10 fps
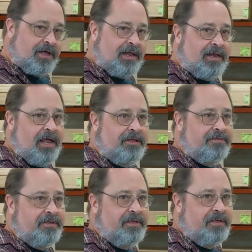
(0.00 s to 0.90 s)
I like
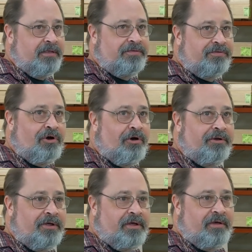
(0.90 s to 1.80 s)
the thought
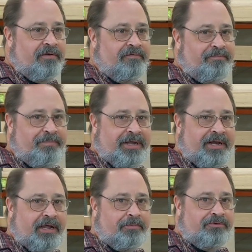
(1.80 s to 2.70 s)
of being
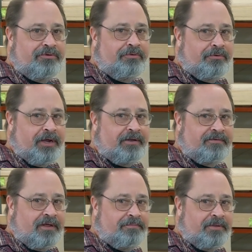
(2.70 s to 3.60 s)
able to create
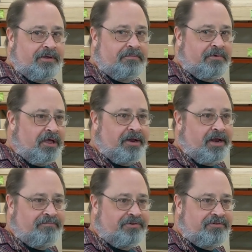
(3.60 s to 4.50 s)
something not out
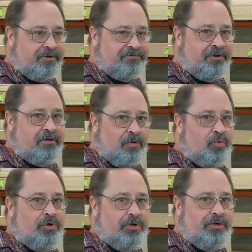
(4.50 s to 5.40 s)
of just a chunk of
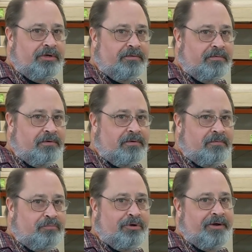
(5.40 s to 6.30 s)
wood and
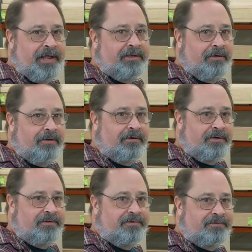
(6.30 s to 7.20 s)
put a neck on it and
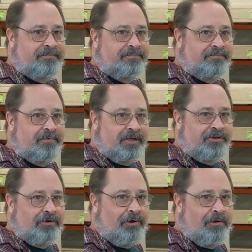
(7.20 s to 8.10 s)
it's a
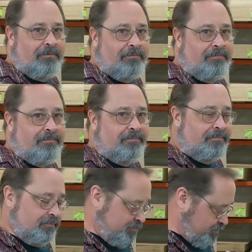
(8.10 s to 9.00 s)
guitar.
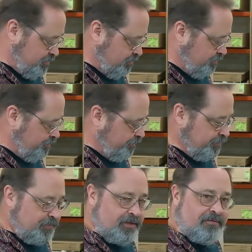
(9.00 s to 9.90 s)
So
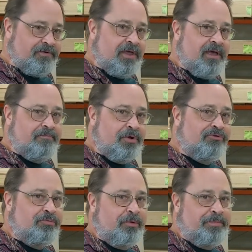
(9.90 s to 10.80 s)
if you have
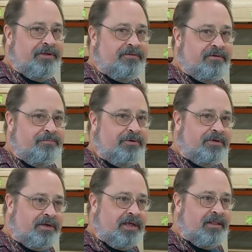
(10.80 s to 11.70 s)
multiple pieces to put
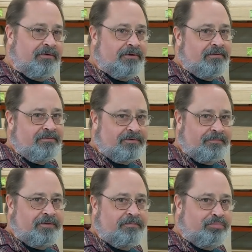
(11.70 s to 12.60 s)
together and
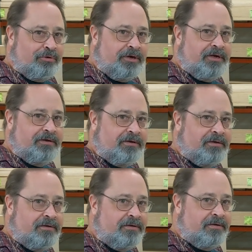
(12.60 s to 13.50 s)
something pretty
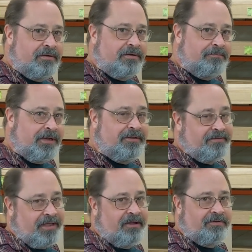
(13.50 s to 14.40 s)
to make the
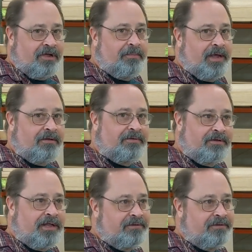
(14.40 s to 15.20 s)
sound come out, then